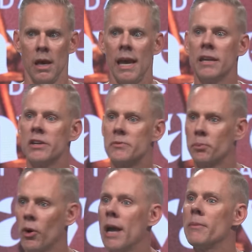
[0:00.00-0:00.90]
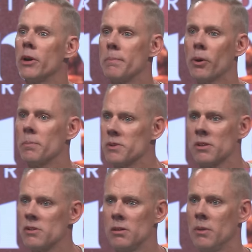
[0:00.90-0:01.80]
And his primary purpose,
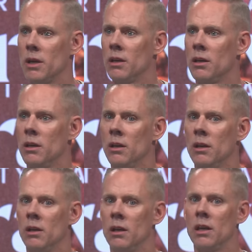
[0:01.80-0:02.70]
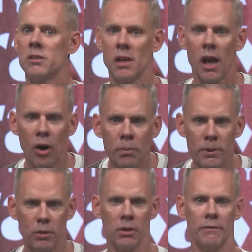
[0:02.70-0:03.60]
listen to me, is to
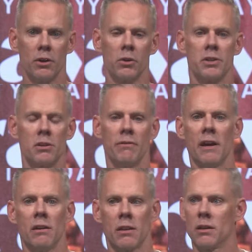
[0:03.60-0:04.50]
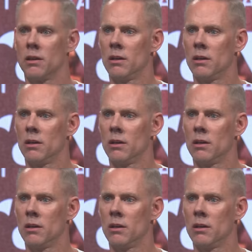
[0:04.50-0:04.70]
help you live your Christian faith.